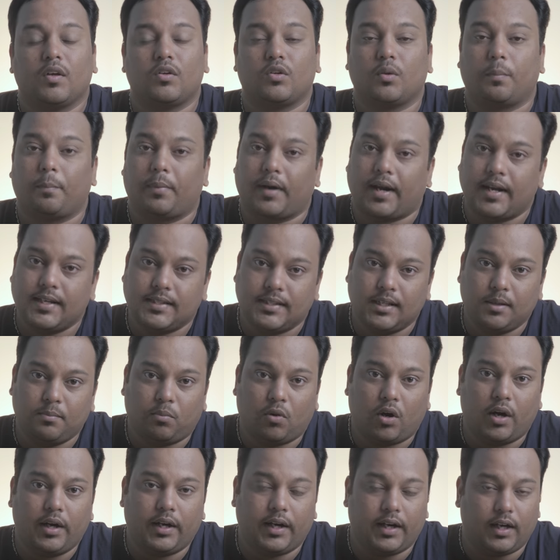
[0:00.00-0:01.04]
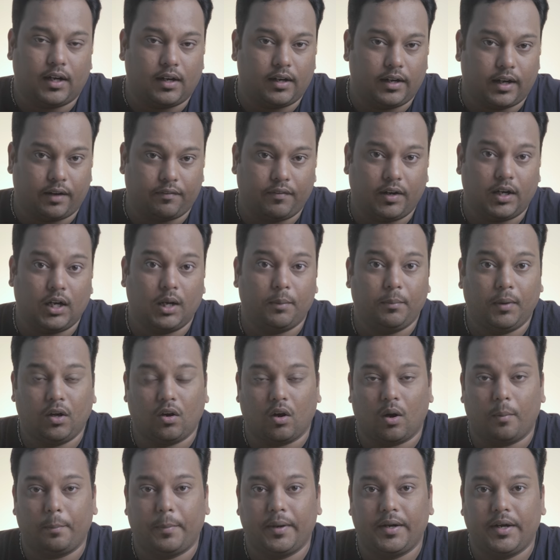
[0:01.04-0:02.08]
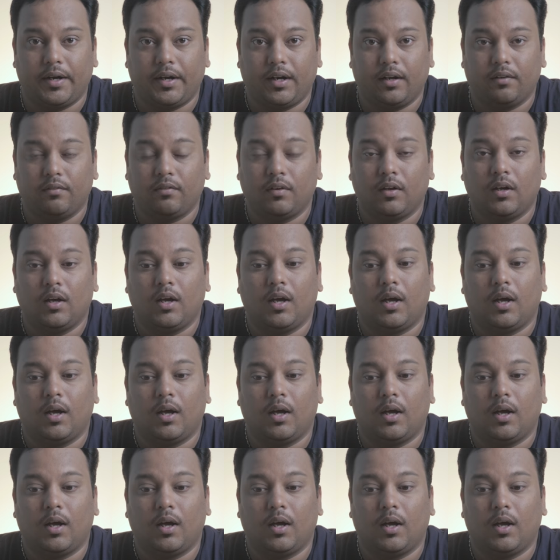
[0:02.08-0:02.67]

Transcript: So pricing point, it will definitely be competitive,